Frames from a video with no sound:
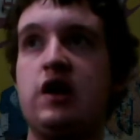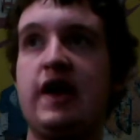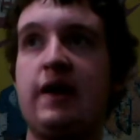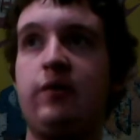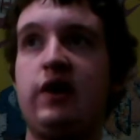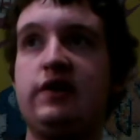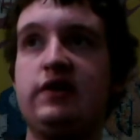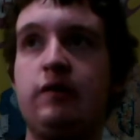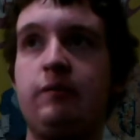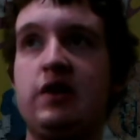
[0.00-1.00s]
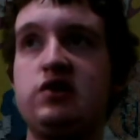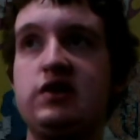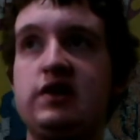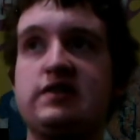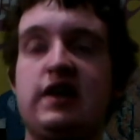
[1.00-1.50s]
And what I didn't
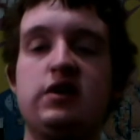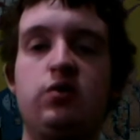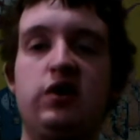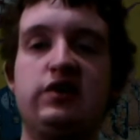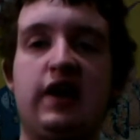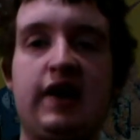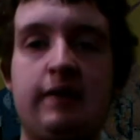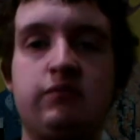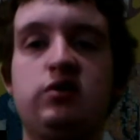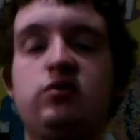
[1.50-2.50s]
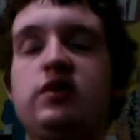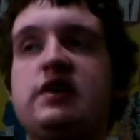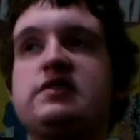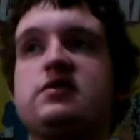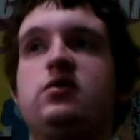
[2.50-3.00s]
mention is that you are timed to do
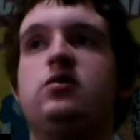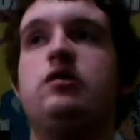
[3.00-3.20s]
this, so